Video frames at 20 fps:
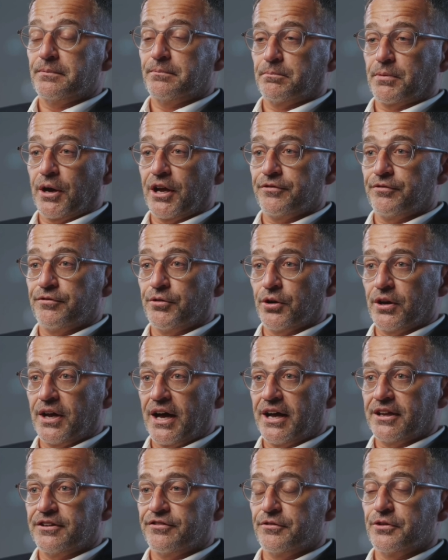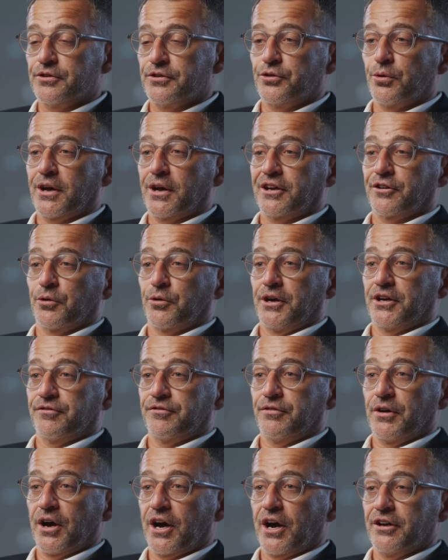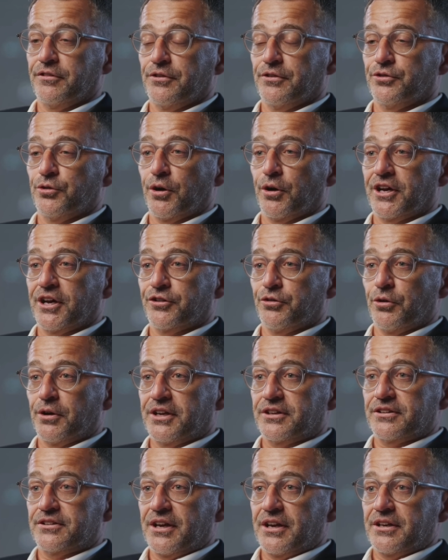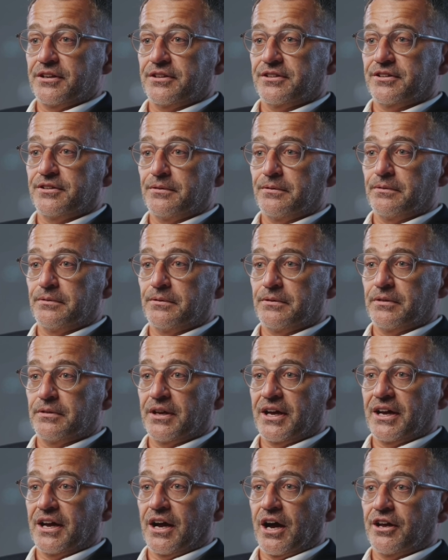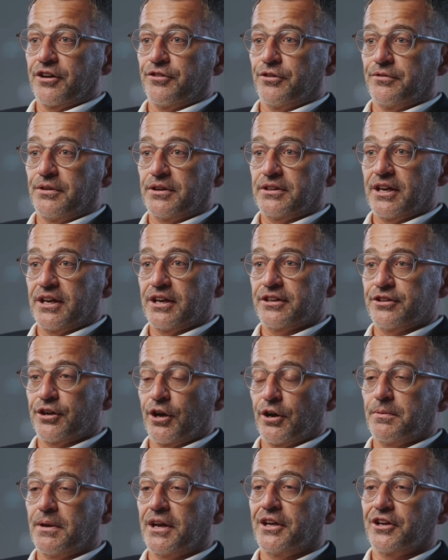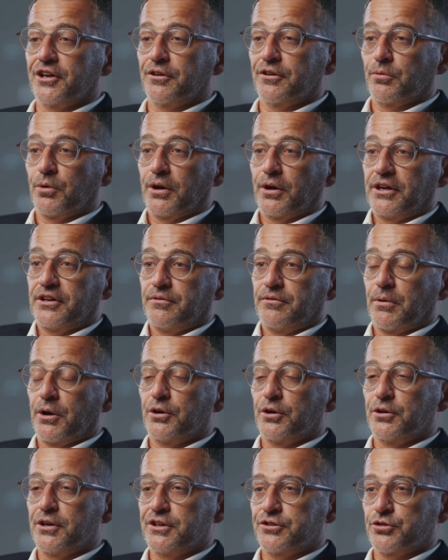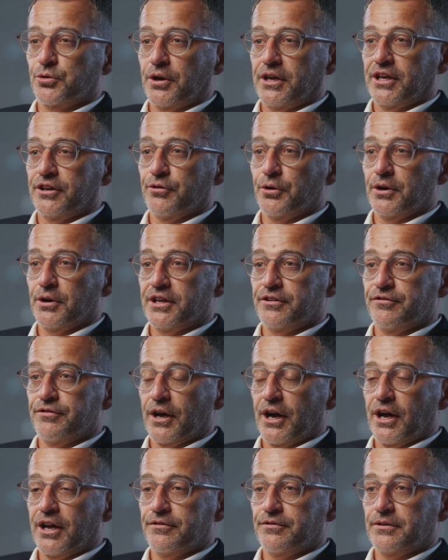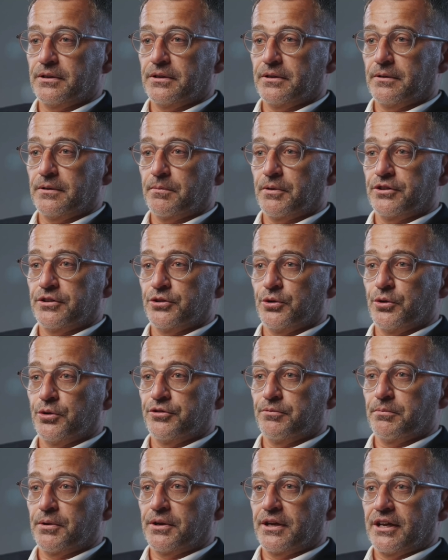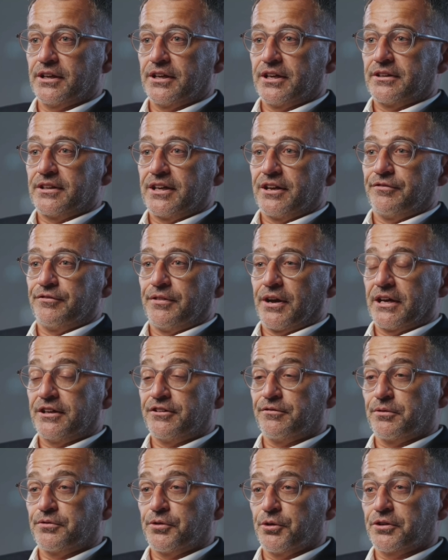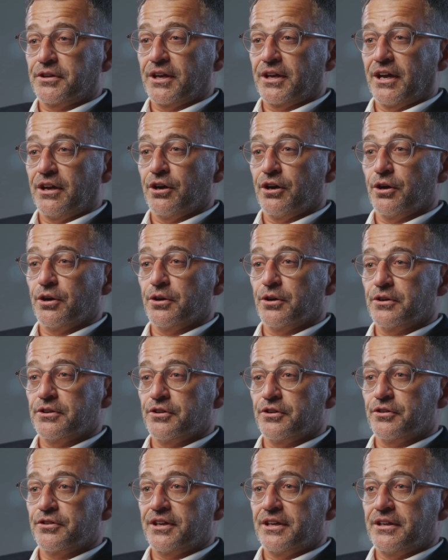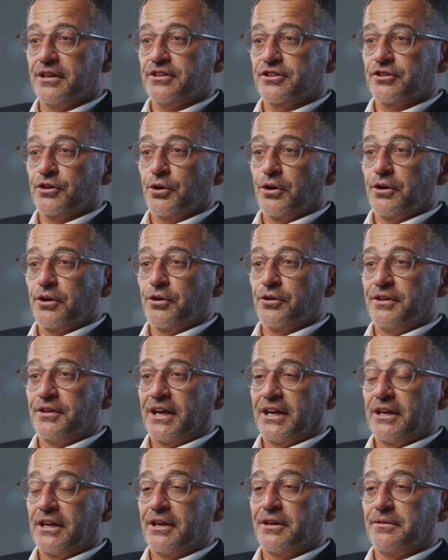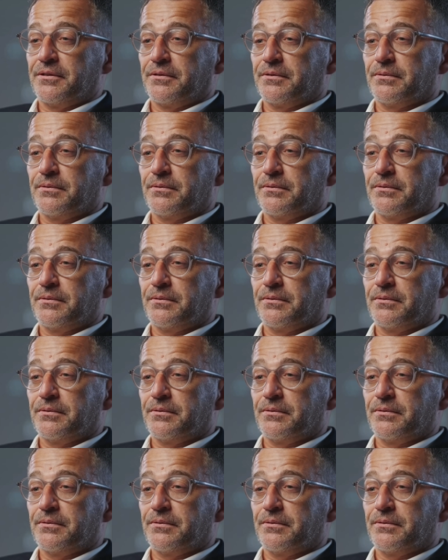My forecast for 2025 2026 AI driven test automation will explode in 2025, with tools predicting defects before they occur using historical data.